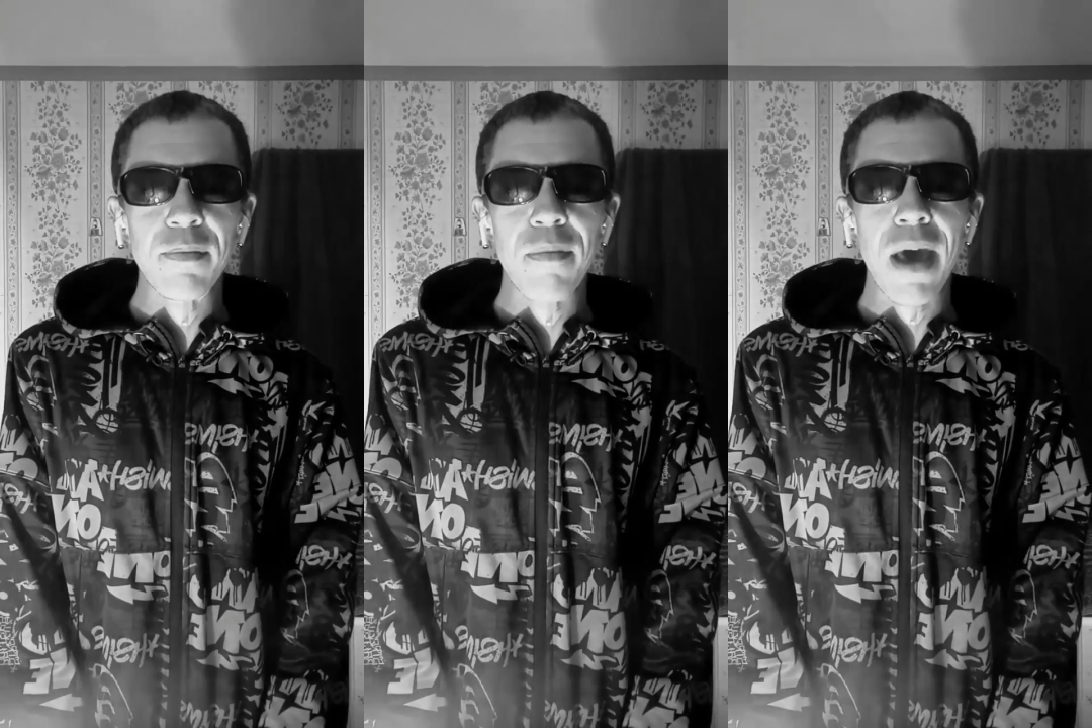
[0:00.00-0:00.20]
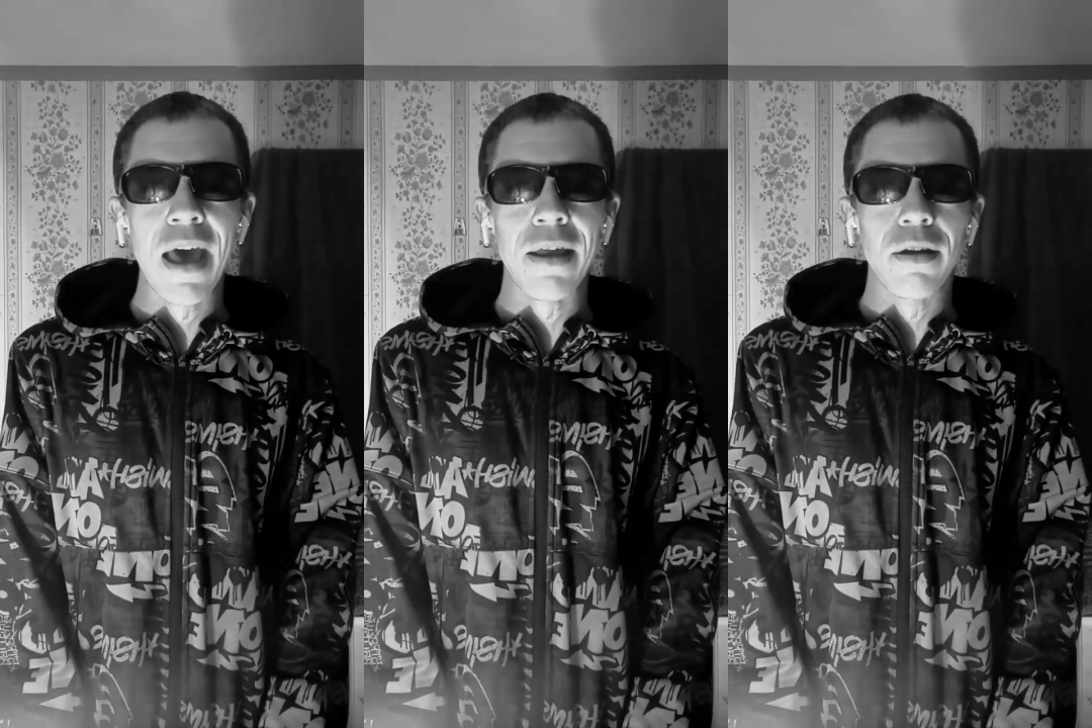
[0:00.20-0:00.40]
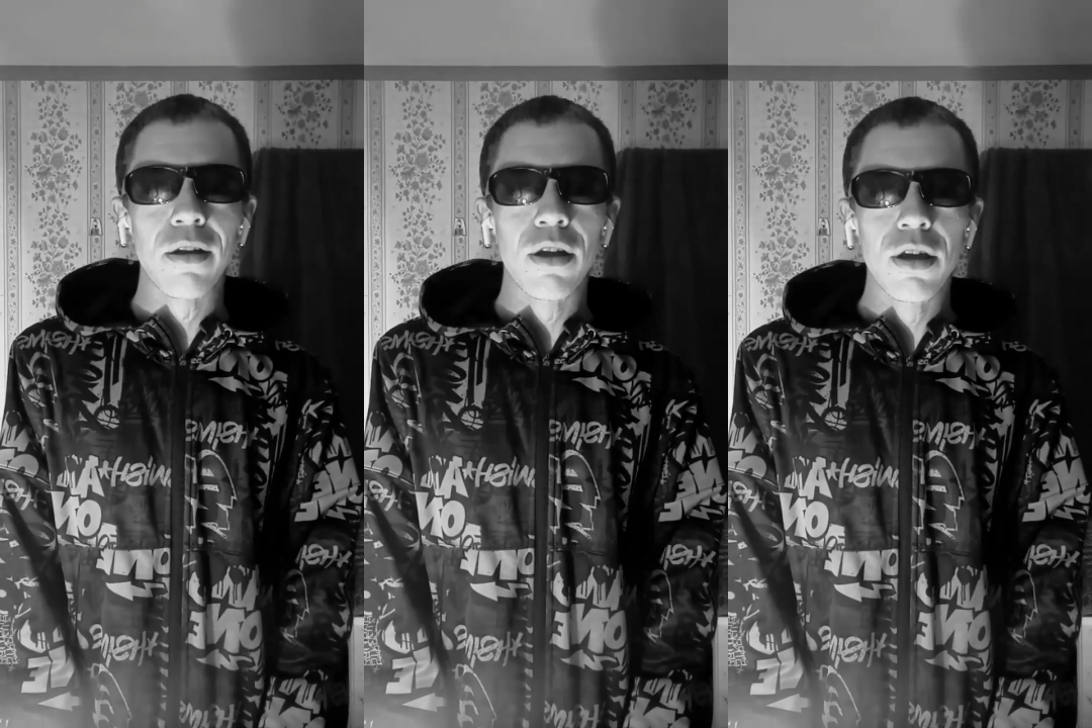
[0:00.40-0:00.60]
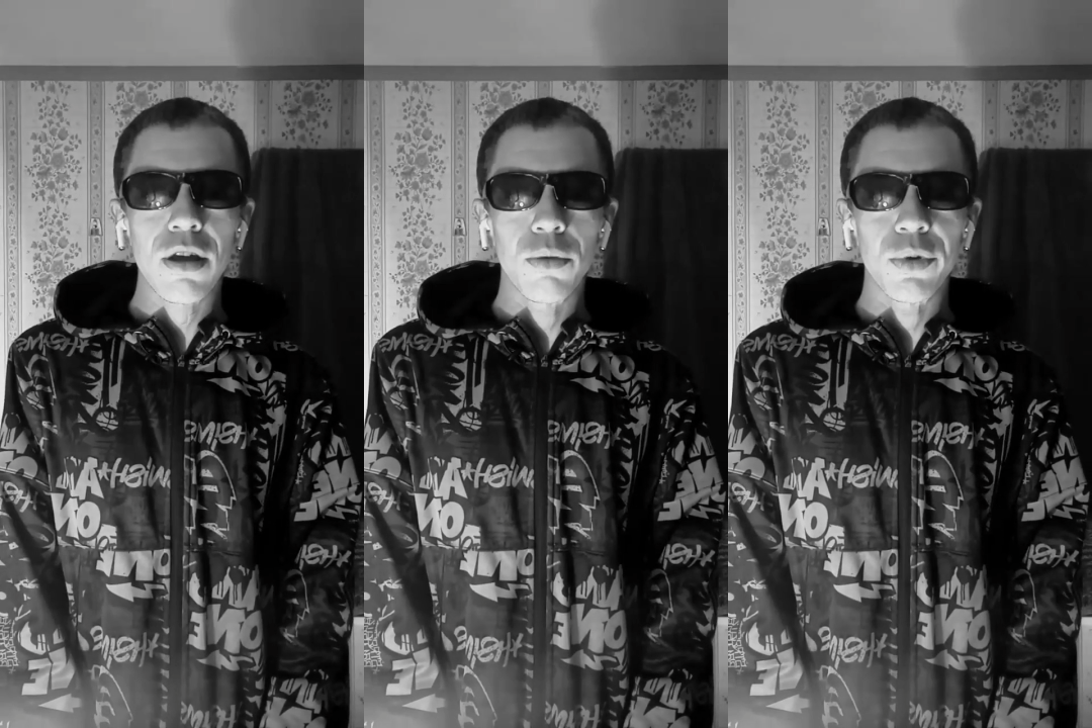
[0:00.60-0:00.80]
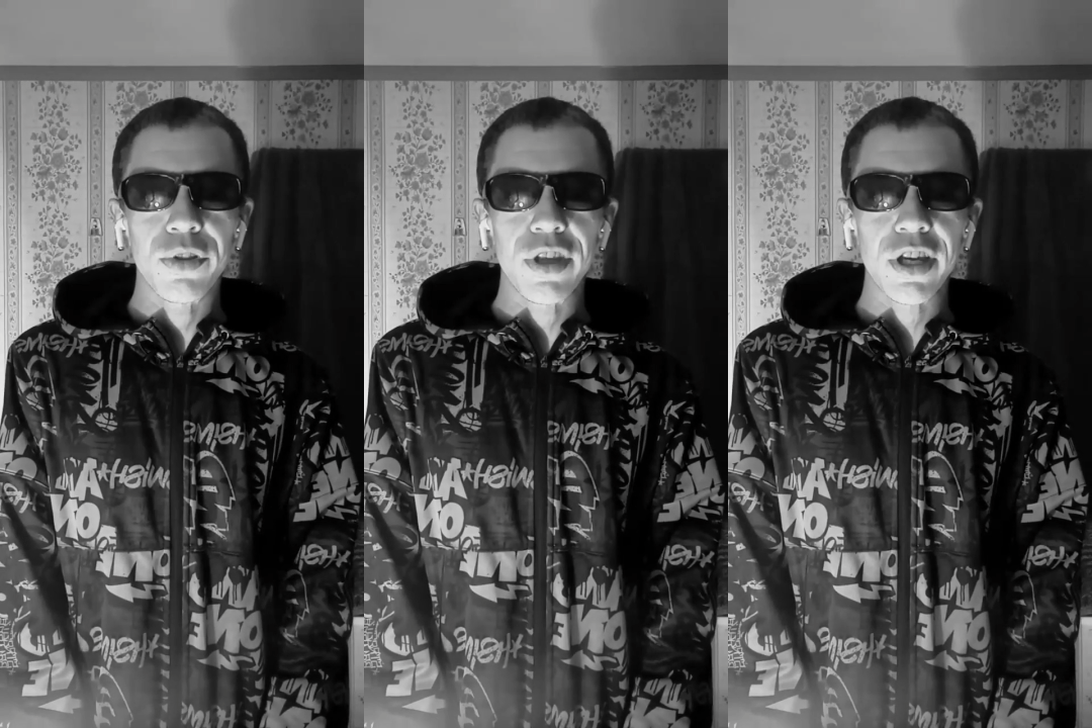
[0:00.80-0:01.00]
and to be
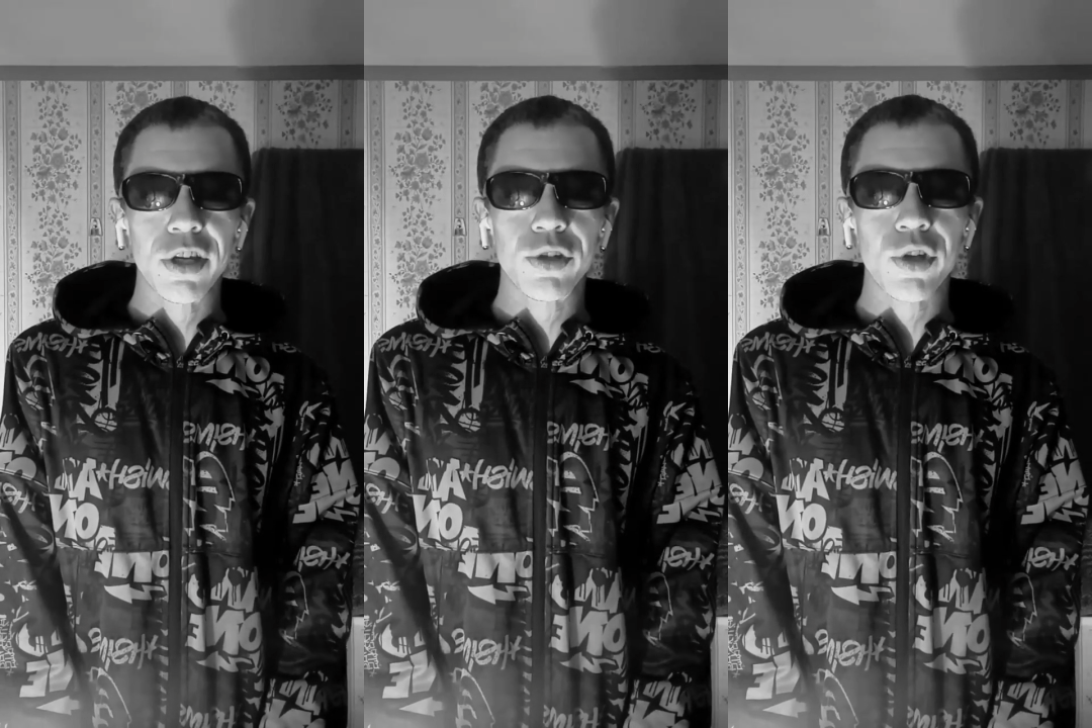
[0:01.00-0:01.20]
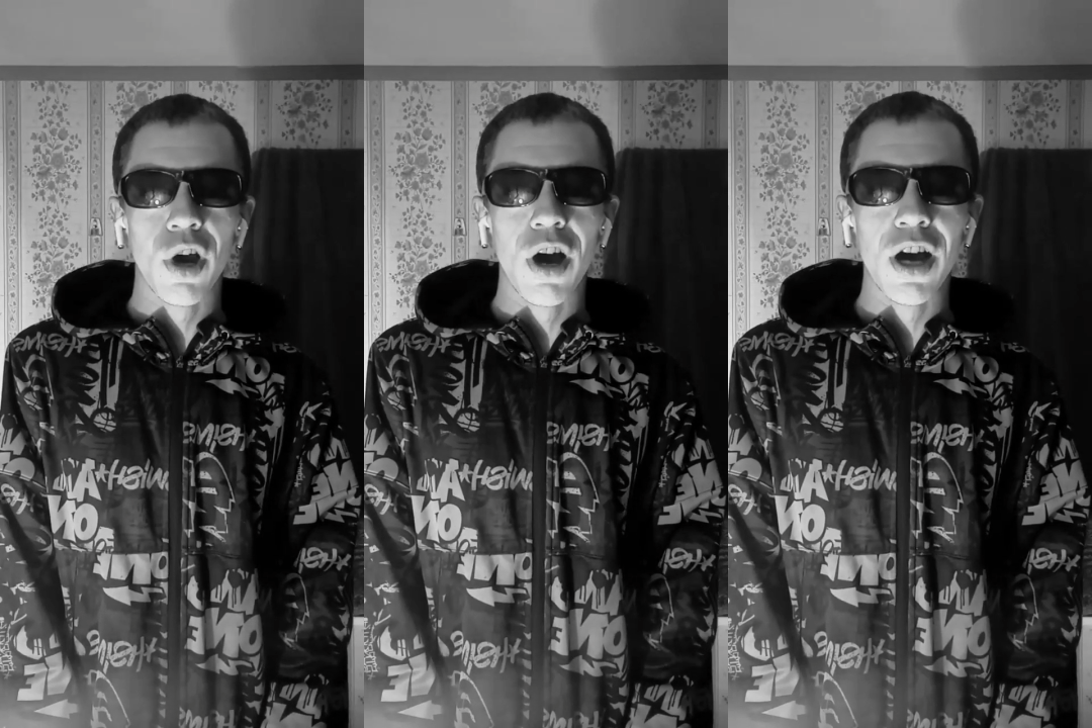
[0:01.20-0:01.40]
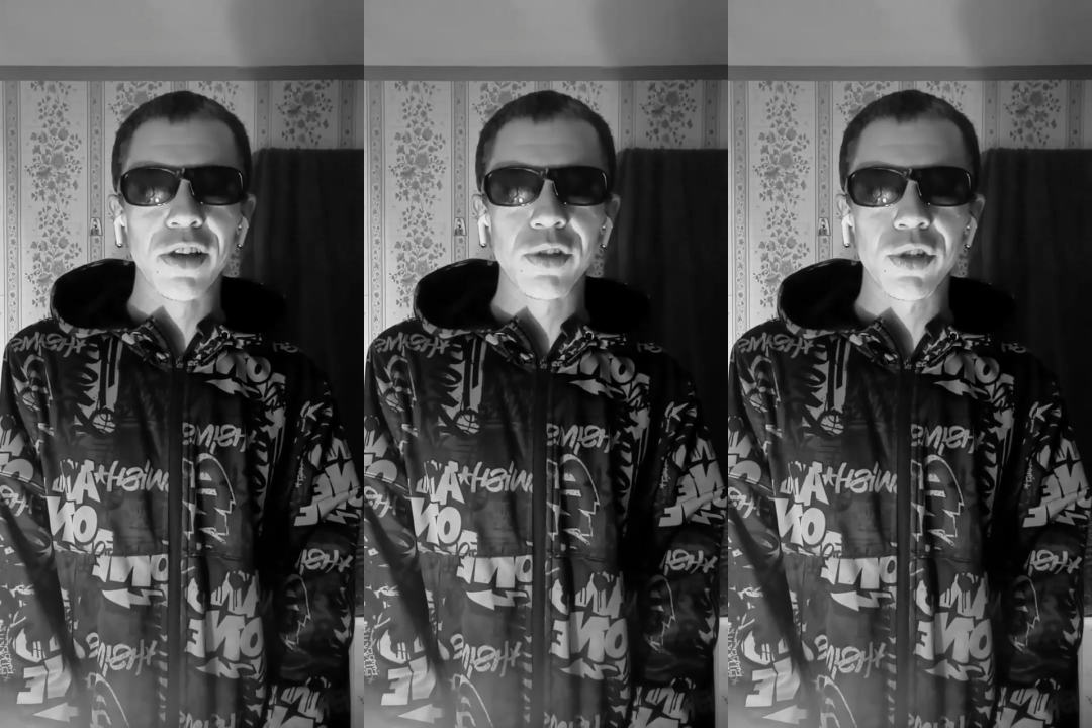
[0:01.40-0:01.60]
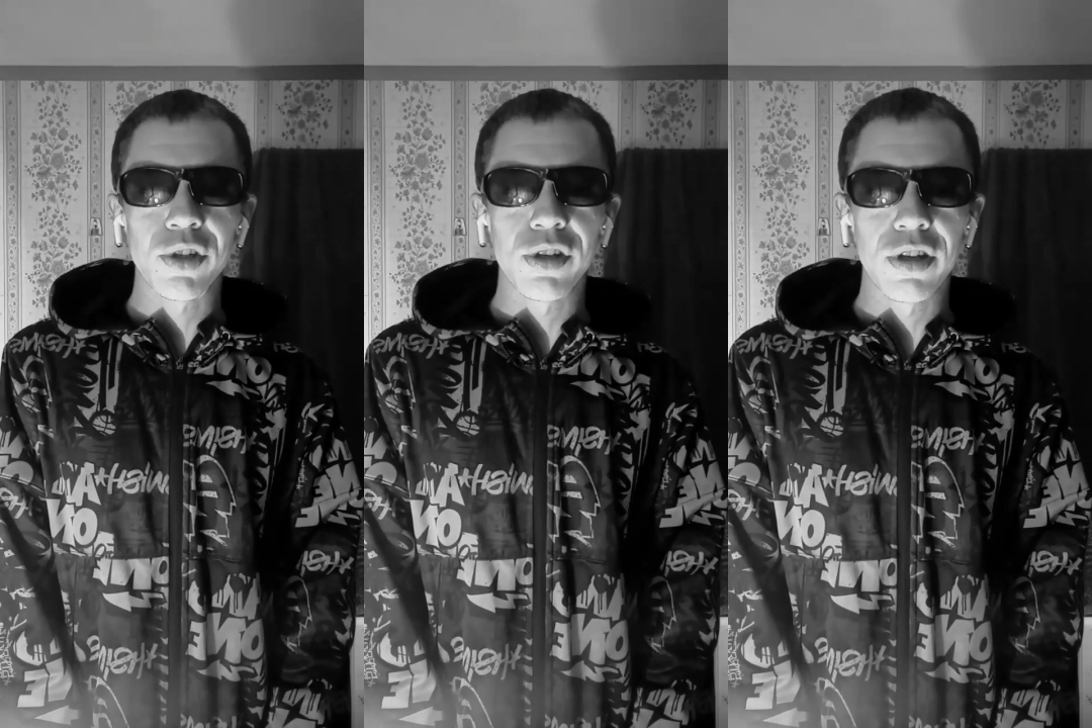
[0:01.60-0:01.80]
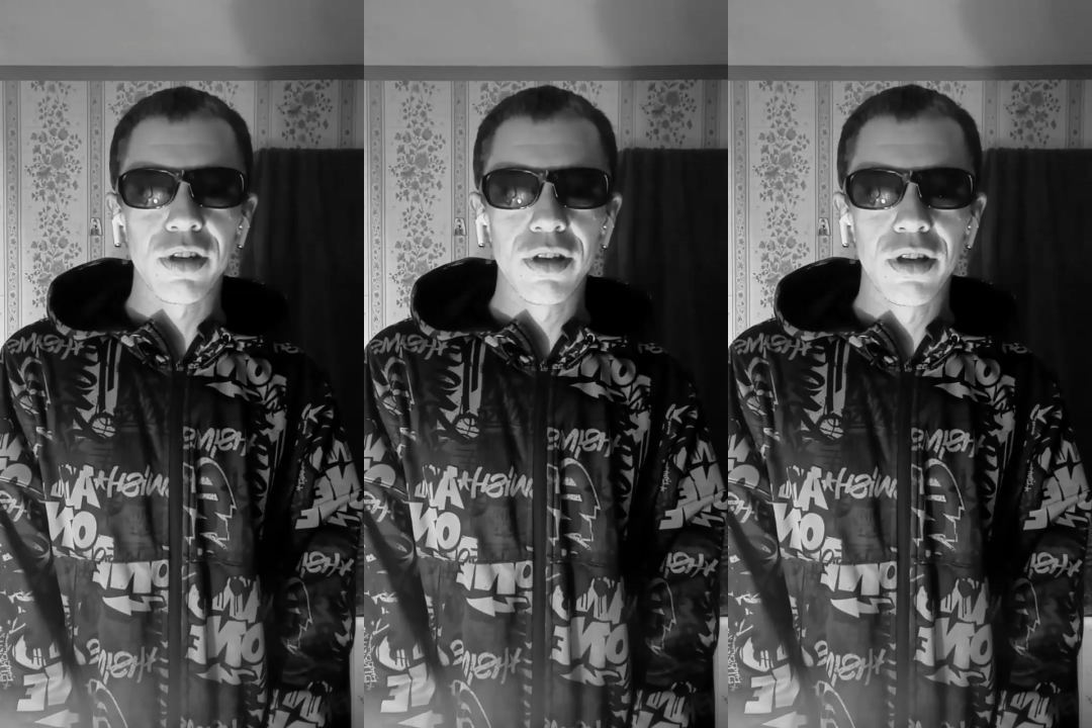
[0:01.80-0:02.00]
met with the
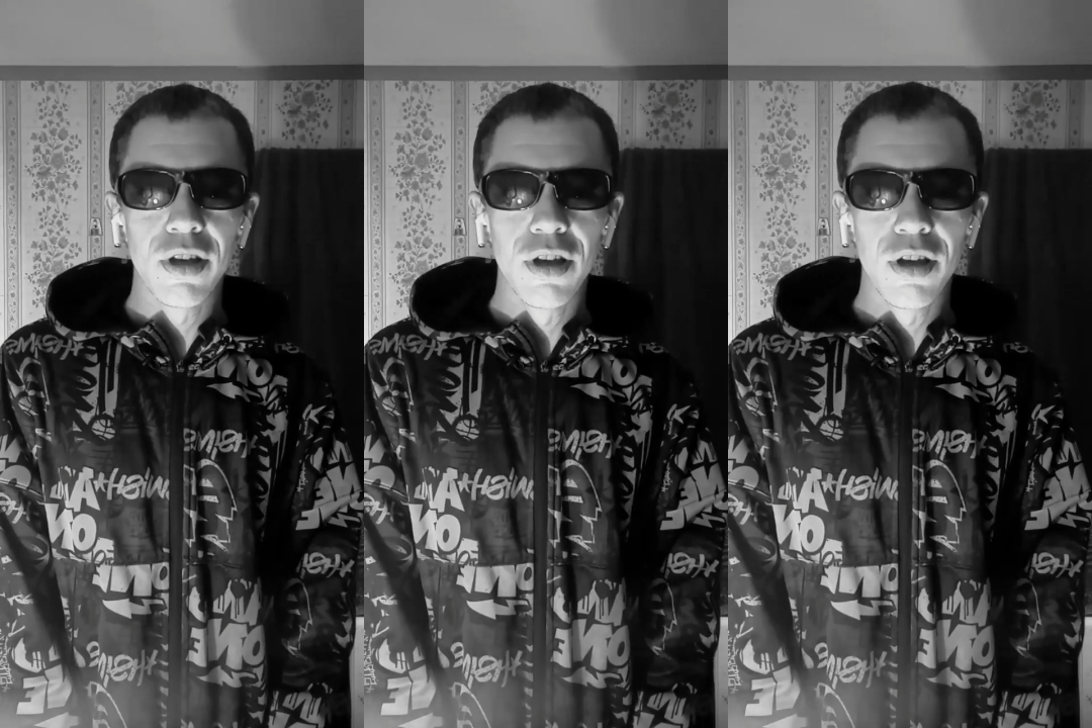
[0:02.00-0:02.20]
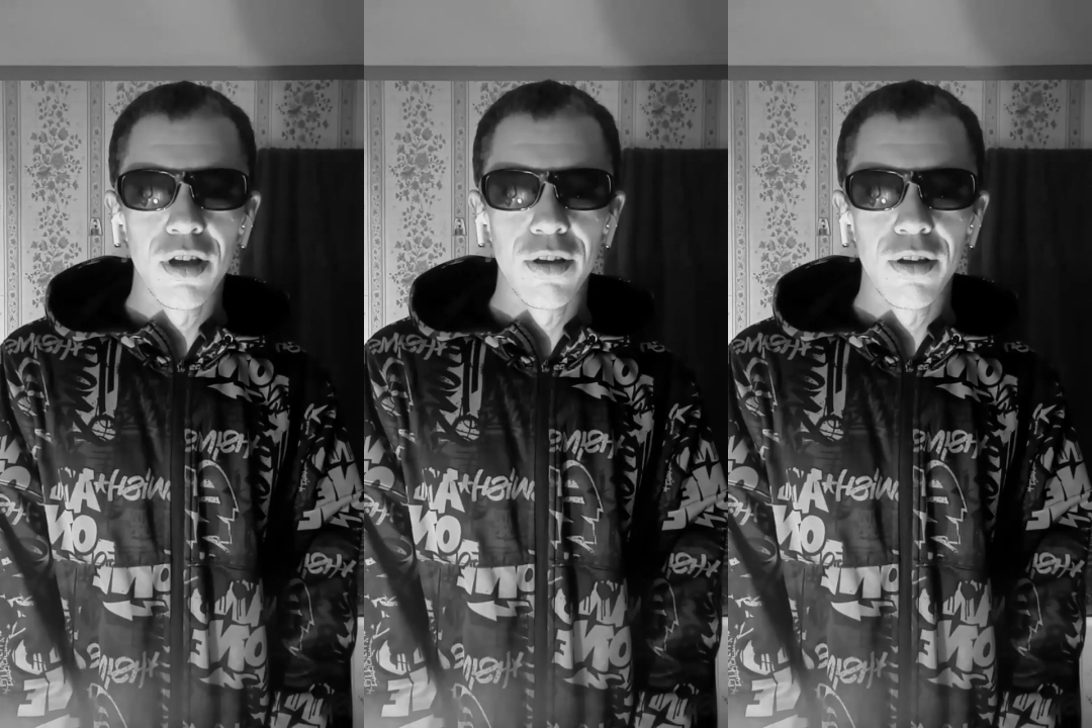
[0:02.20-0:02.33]
exhaust